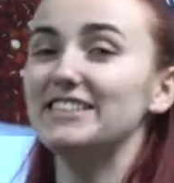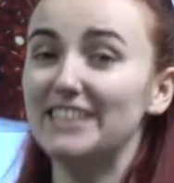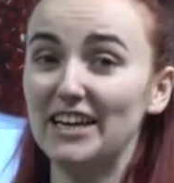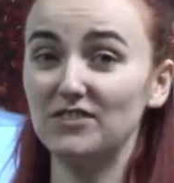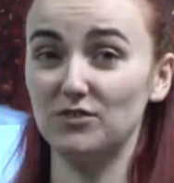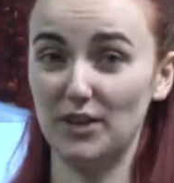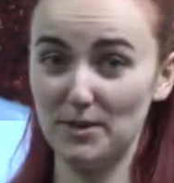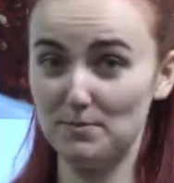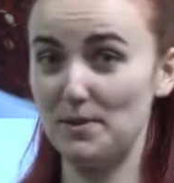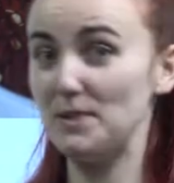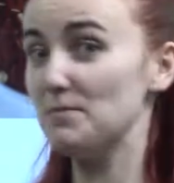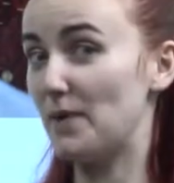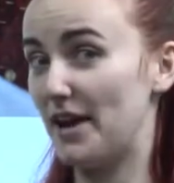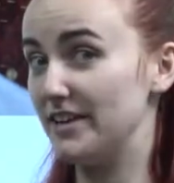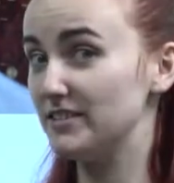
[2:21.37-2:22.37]
that red bean
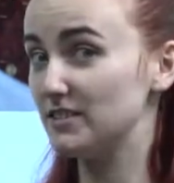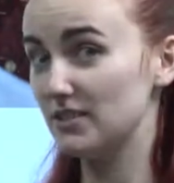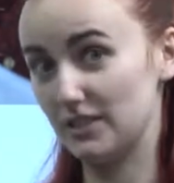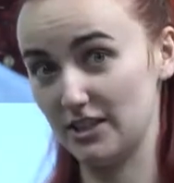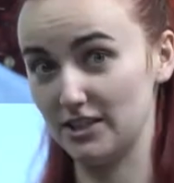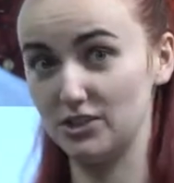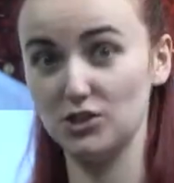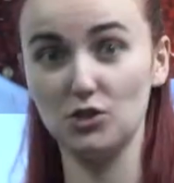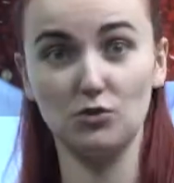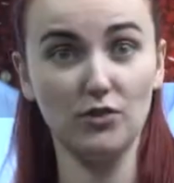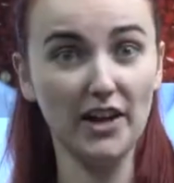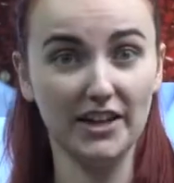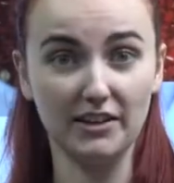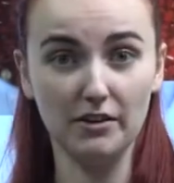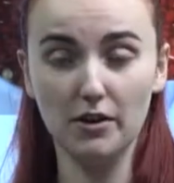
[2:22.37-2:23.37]
paste is
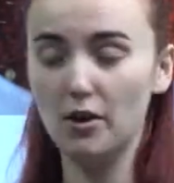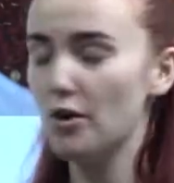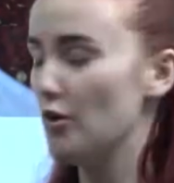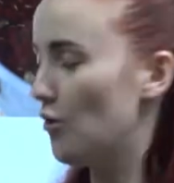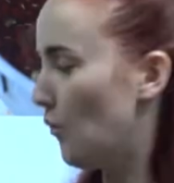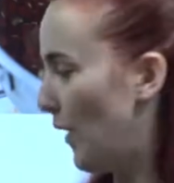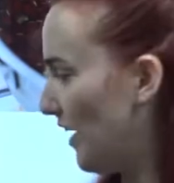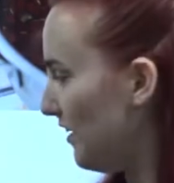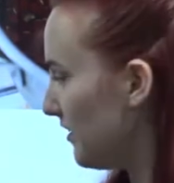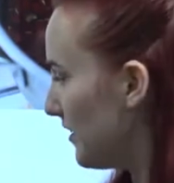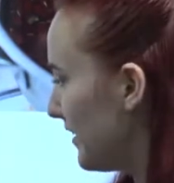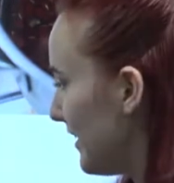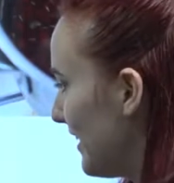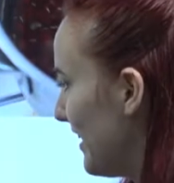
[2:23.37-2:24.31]
red? Well,